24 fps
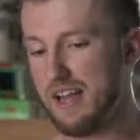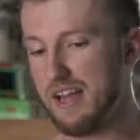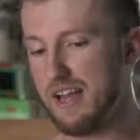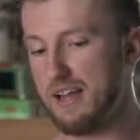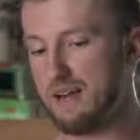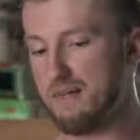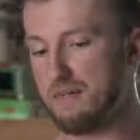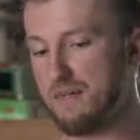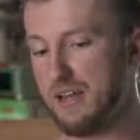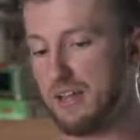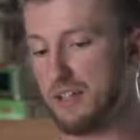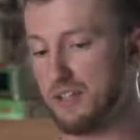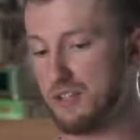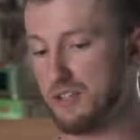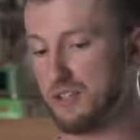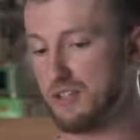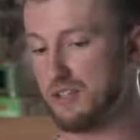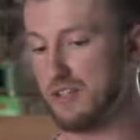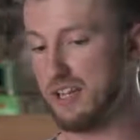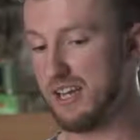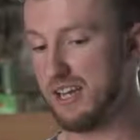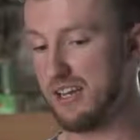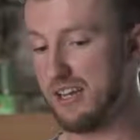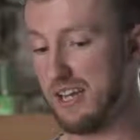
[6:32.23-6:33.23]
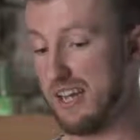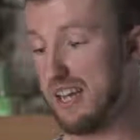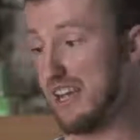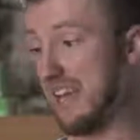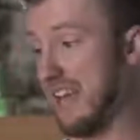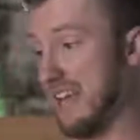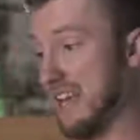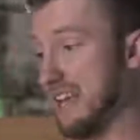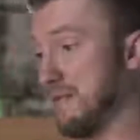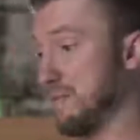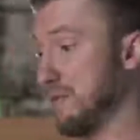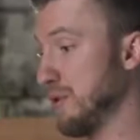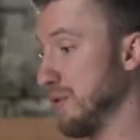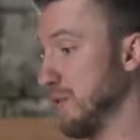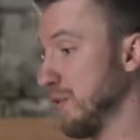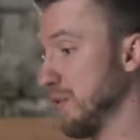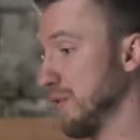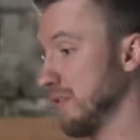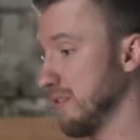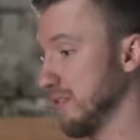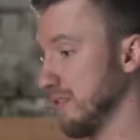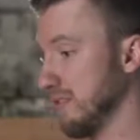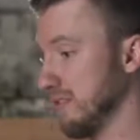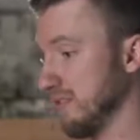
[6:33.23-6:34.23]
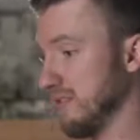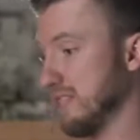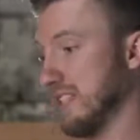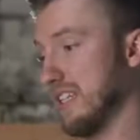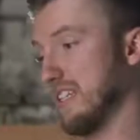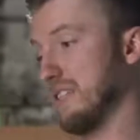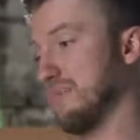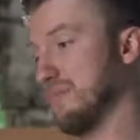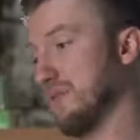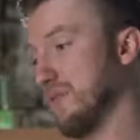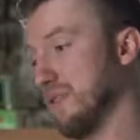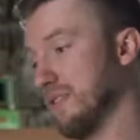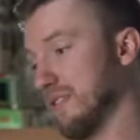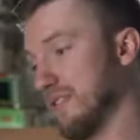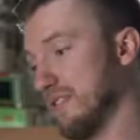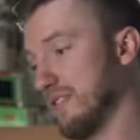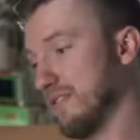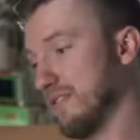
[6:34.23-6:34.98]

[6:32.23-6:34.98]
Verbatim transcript: and make sure that it can be yours because that's important.